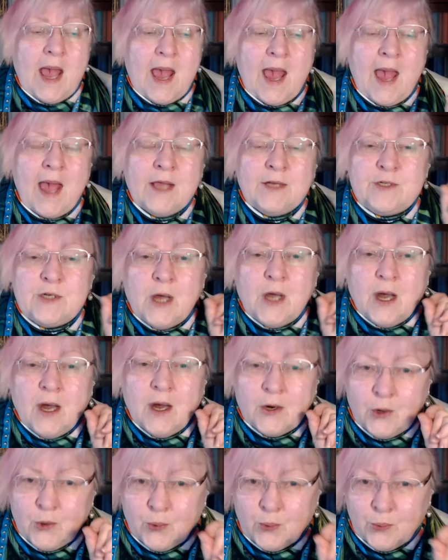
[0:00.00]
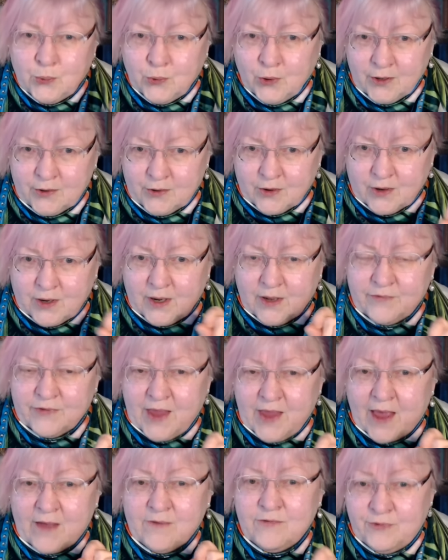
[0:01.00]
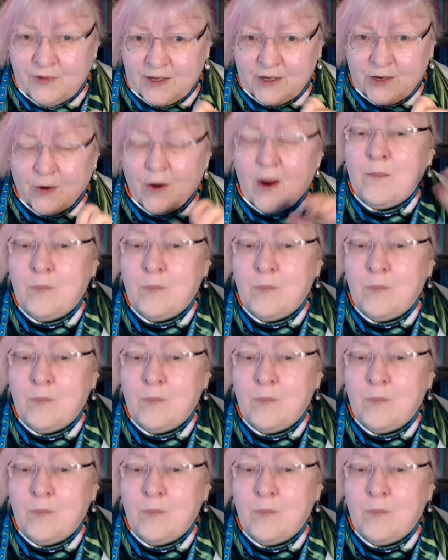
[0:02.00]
And a quarter of that figure,